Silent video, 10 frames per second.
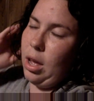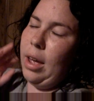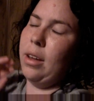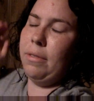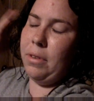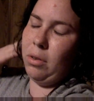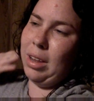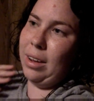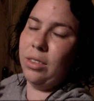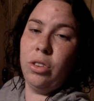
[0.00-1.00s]
and if
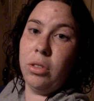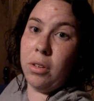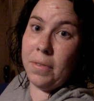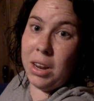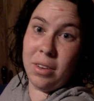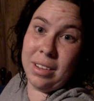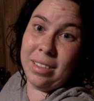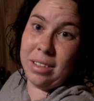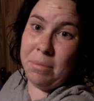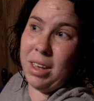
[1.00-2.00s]
you'd like to do those videos
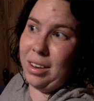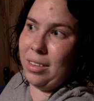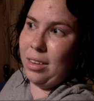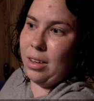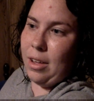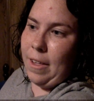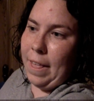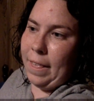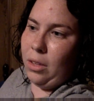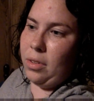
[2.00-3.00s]
and submit,
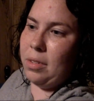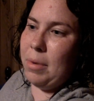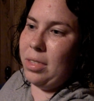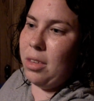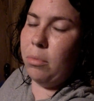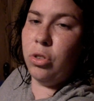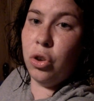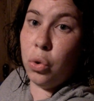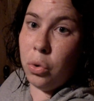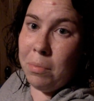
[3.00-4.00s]
you'll submit them
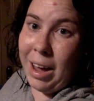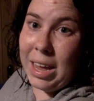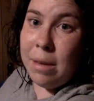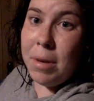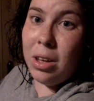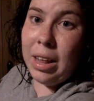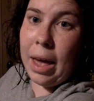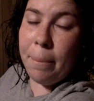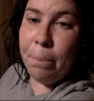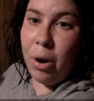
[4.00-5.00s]
to my email
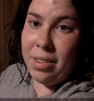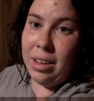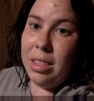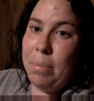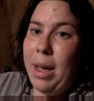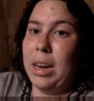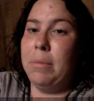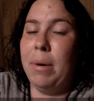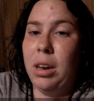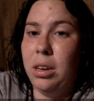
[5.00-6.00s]
at
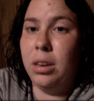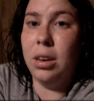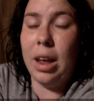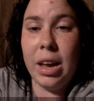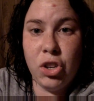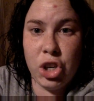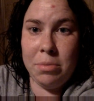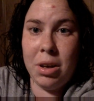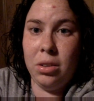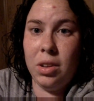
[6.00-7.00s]
pressingthepanicbutton at
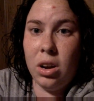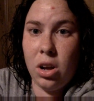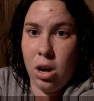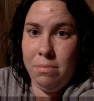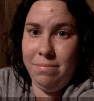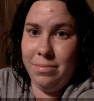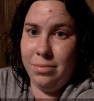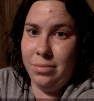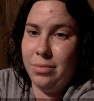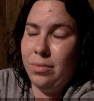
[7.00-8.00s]
gmail.com.
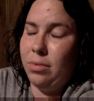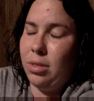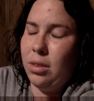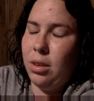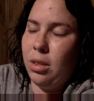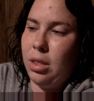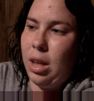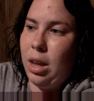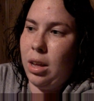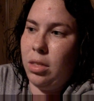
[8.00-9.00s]

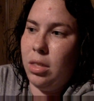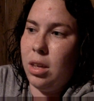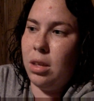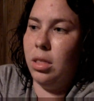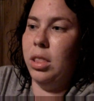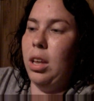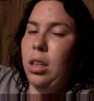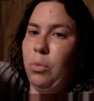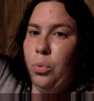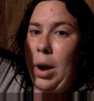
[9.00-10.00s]
And the link
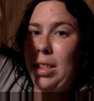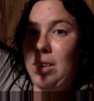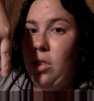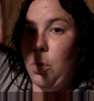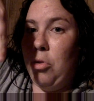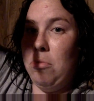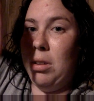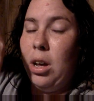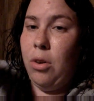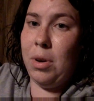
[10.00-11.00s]
right in the description
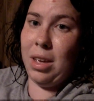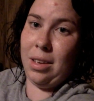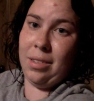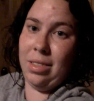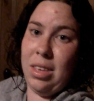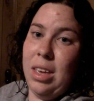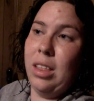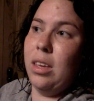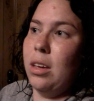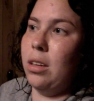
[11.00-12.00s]
below is
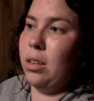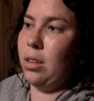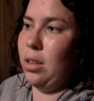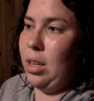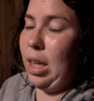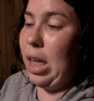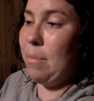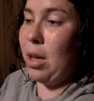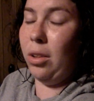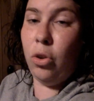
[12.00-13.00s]
the
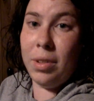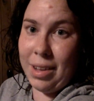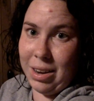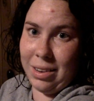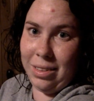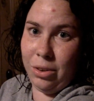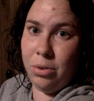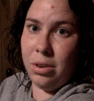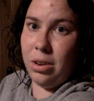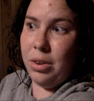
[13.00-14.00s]
email to send it to.